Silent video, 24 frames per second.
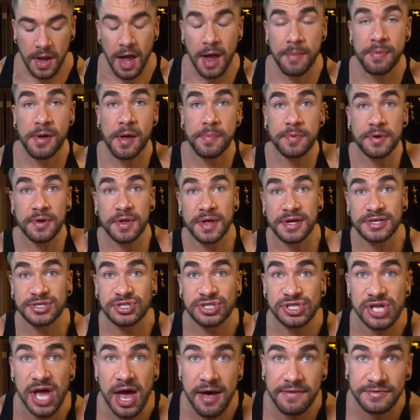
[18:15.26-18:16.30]
I'd be up in there like a
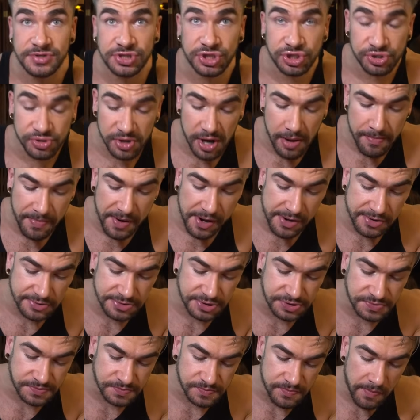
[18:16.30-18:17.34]
savage chewing on bones.
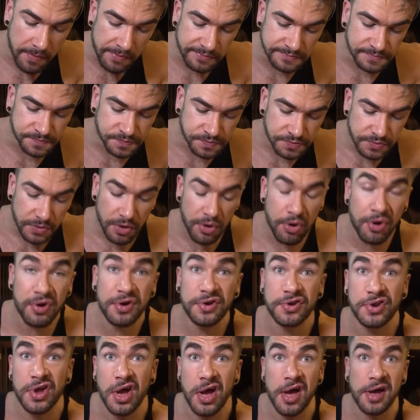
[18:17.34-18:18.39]
Or a
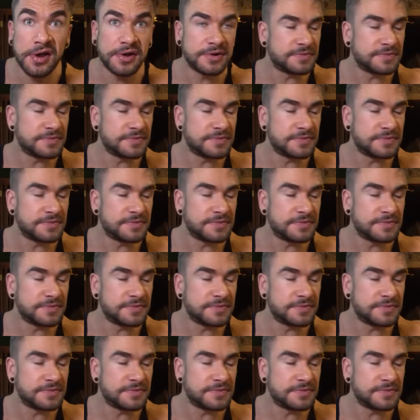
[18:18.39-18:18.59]
dog.